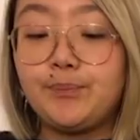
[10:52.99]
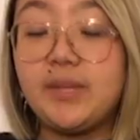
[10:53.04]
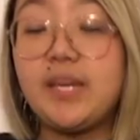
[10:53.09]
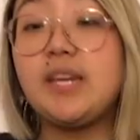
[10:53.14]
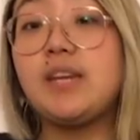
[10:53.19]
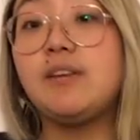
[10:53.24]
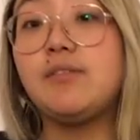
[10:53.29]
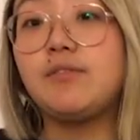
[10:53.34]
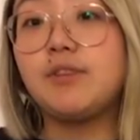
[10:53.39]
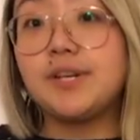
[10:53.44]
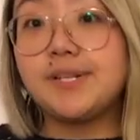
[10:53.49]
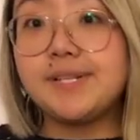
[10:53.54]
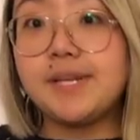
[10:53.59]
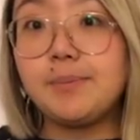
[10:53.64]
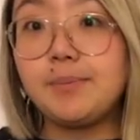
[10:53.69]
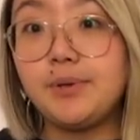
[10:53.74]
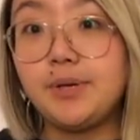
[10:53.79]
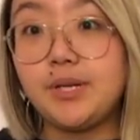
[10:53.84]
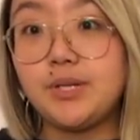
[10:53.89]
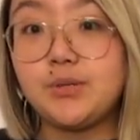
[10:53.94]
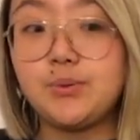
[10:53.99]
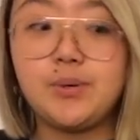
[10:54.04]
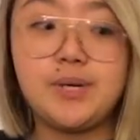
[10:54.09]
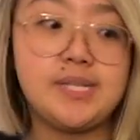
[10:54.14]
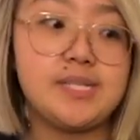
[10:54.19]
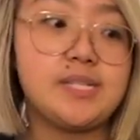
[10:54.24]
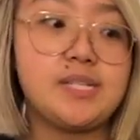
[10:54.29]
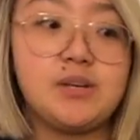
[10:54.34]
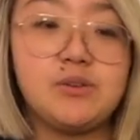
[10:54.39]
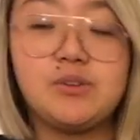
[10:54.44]
like, for example, at
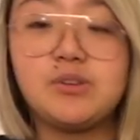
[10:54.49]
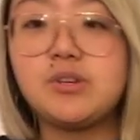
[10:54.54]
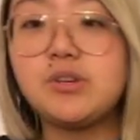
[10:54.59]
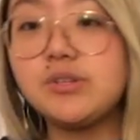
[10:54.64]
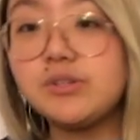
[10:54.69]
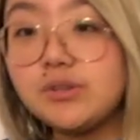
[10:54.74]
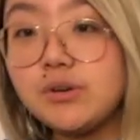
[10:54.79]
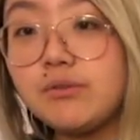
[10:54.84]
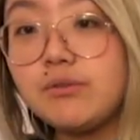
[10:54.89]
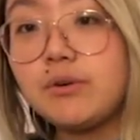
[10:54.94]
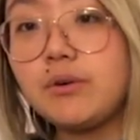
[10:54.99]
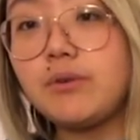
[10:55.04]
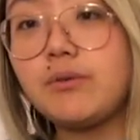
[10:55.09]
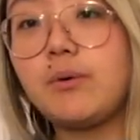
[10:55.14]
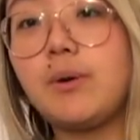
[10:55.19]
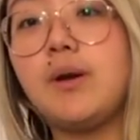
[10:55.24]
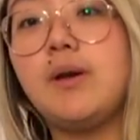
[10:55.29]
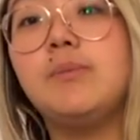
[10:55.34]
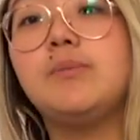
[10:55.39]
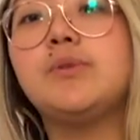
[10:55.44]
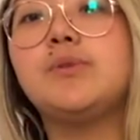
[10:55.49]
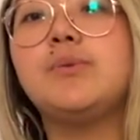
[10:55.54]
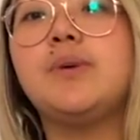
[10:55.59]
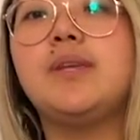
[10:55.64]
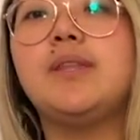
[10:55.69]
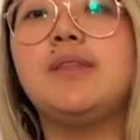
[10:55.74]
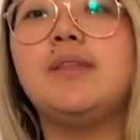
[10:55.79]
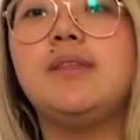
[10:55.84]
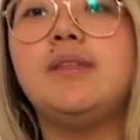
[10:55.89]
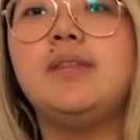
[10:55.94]
Twist, I was just overwhelmed
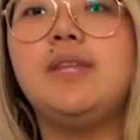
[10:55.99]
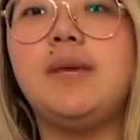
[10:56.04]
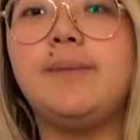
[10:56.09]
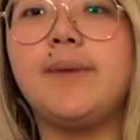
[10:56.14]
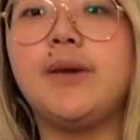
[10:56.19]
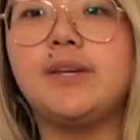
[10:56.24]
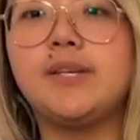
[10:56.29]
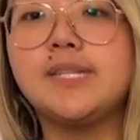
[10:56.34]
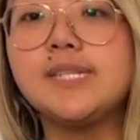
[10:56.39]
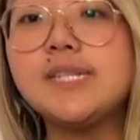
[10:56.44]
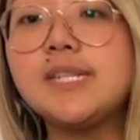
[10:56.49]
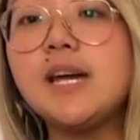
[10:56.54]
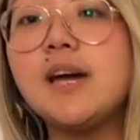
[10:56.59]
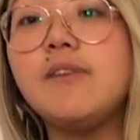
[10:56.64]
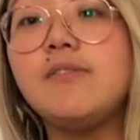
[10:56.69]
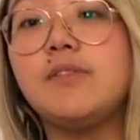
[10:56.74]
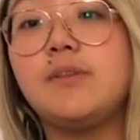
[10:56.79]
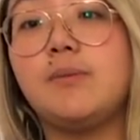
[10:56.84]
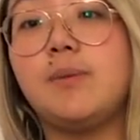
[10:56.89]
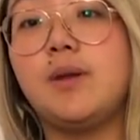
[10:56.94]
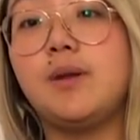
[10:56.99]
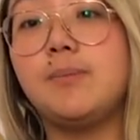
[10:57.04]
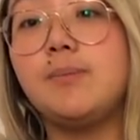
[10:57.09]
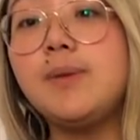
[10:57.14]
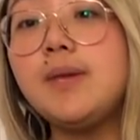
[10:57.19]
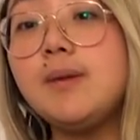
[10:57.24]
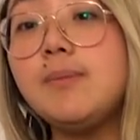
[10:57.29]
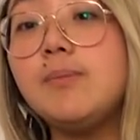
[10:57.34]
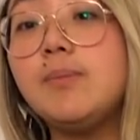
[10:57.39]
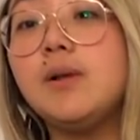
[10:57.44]
with the amount of stuff, the amount of
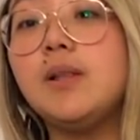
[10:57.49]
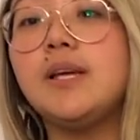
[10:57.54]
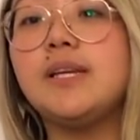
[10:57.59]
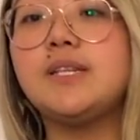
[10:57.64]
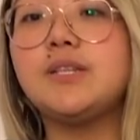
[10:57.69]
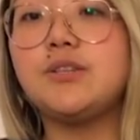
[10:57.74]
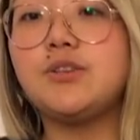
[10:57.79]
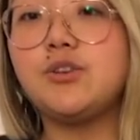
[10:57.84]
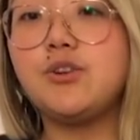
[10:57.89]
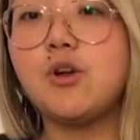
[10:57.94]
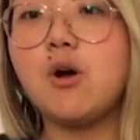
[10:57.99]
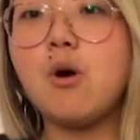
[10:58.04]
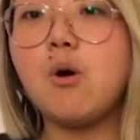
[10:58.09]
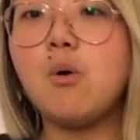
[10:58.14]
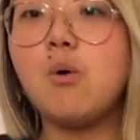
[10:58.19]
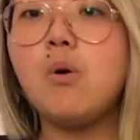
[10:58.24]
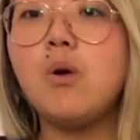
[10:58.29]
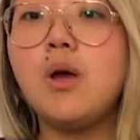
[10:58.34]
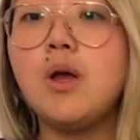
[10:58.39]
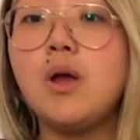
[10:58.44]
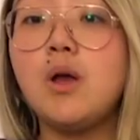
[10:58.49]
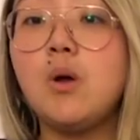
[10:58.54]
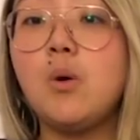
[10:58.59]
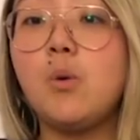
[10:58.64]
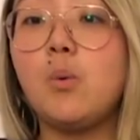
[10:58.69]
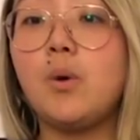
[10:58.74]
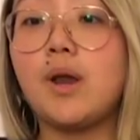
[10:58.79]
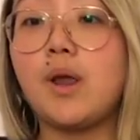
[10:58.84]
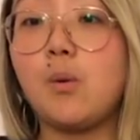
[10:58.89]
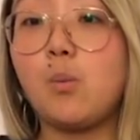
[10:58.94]
people. I didn't know
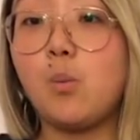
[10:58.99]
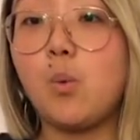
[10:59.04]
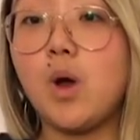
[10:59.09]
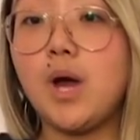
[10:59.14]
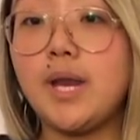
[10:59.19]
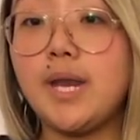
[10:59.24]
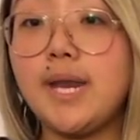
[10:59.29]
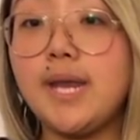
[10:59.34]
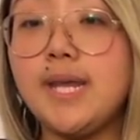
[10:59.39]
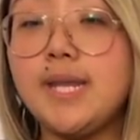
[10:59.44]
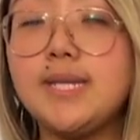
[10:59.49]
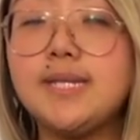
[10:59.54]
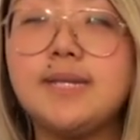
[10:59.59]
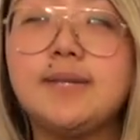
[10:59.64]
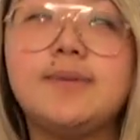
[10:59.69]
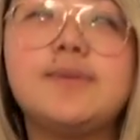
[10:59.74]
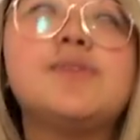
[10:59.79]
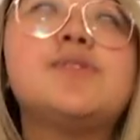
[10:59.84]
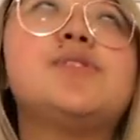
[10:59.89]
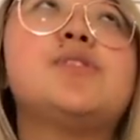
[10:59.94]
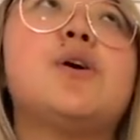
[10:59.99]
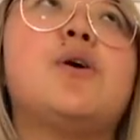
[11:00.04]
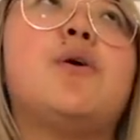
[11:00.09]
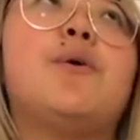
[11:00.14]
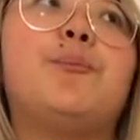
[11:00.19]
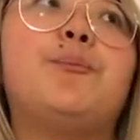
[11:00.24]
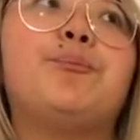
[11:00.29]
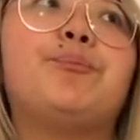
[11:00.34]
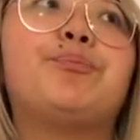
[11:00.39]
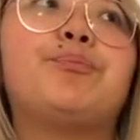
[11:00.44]
what I wanted,
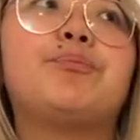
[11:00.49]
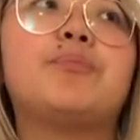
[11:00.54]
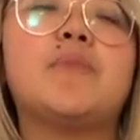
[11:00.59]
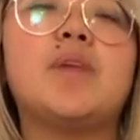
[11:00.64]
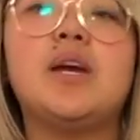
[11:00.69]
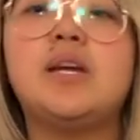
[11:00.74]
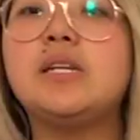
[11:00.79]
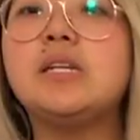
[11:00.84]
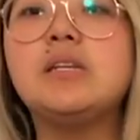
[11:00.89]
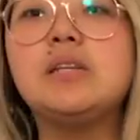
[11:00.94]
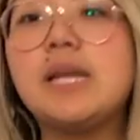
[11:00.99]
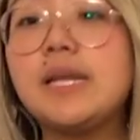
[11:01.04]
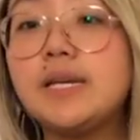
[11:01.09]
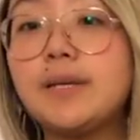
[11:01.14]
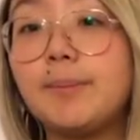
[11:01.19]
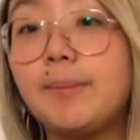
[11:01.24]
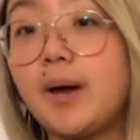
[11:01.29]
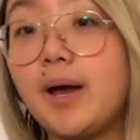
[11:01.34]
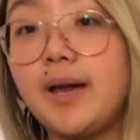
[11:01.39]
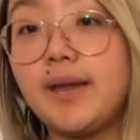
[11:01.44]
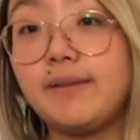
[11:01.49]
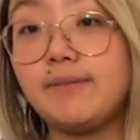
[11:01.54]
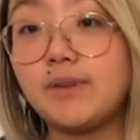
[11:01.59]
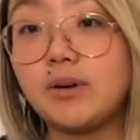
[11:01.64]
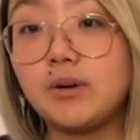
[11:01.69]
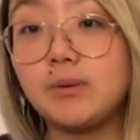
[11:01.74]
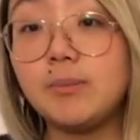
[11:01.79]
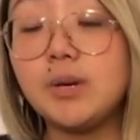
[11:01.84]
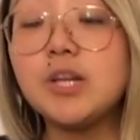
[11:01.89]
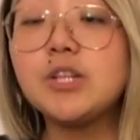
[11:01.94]
so I didn't end up buying
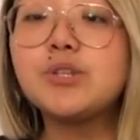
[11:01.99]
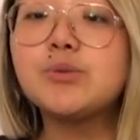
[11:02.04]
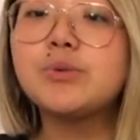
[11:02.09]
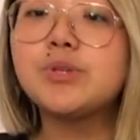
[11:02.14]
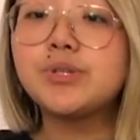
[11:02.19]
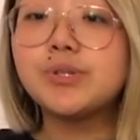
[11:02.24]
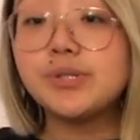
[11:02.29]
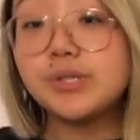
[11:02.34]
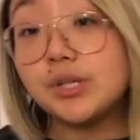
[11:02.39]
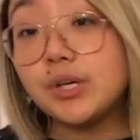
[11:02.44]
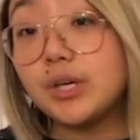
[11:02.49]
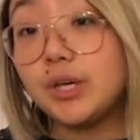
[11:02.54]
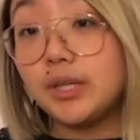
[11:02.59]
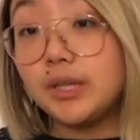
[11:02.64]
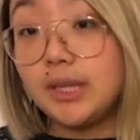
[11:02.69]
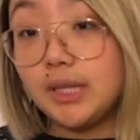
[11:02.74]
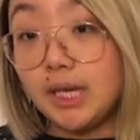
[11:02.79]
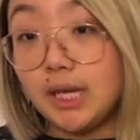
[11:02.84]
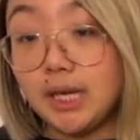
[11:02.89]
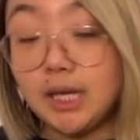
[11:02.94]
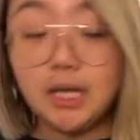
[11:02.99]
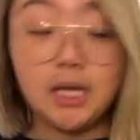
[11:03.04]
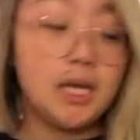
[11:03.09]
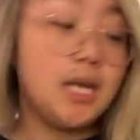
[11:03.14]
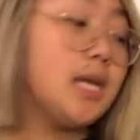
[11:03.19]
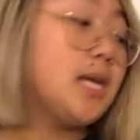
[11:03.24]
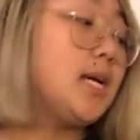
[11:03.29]
very much, which was a good thing,